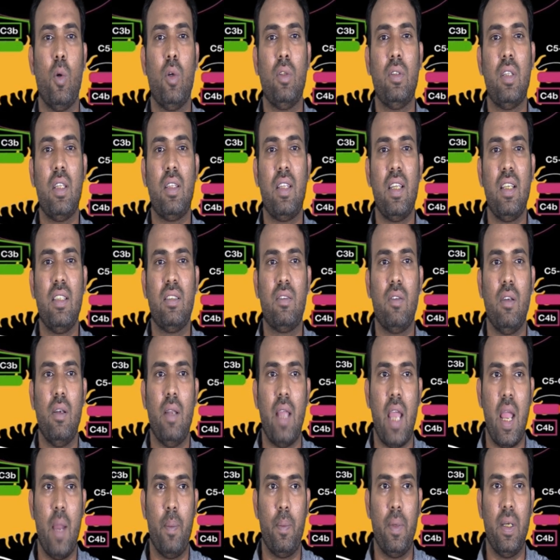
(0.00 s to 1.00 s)
both the things
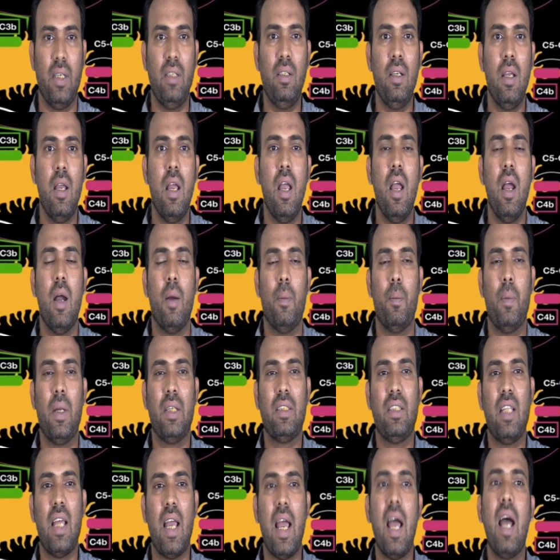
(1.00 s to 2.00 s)
will happen.
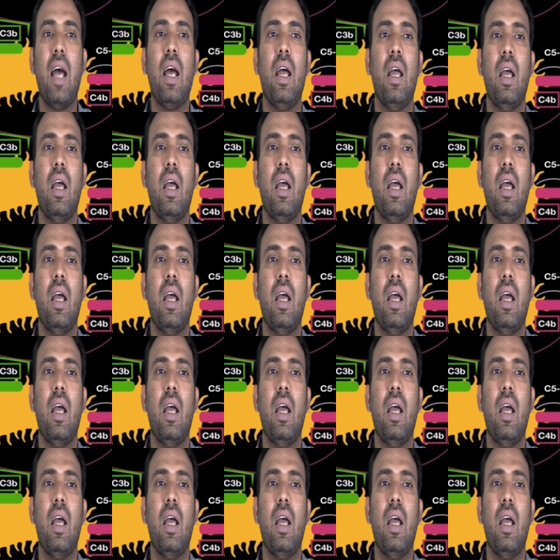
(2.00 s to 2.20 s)
But the